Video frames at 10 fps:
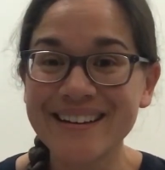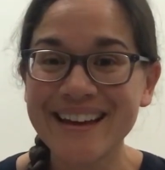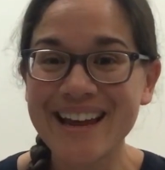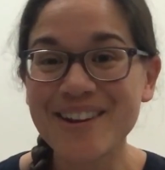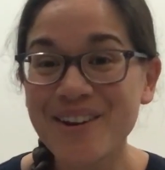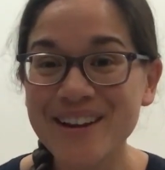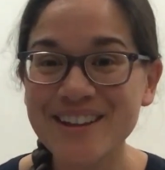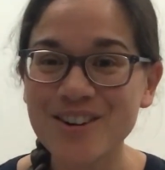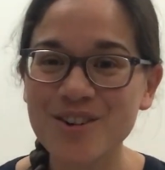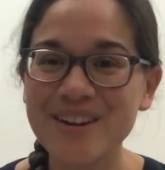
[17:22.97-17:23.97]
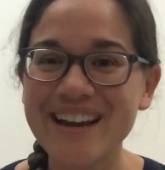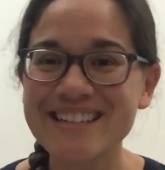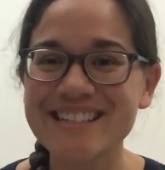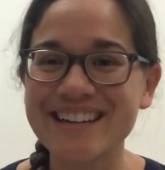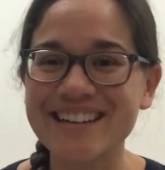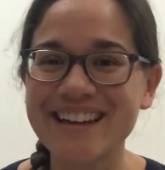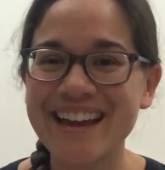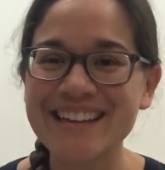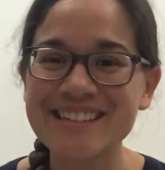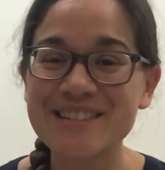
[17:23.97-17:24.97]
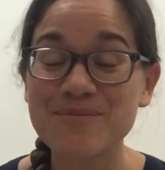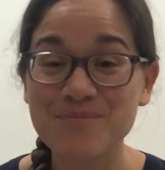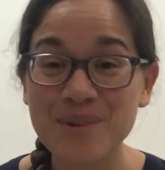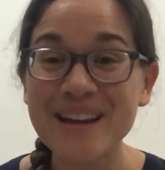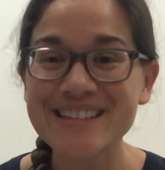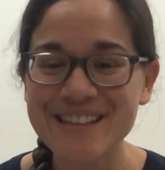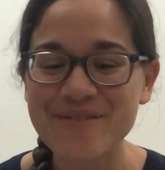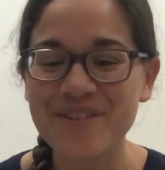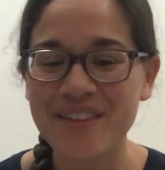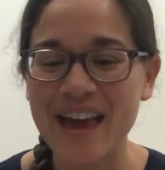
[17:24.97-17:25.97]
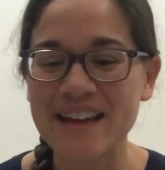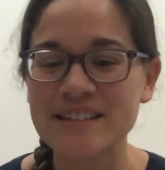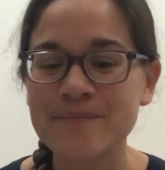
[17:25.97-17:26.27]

and look at their creation and praise them for that.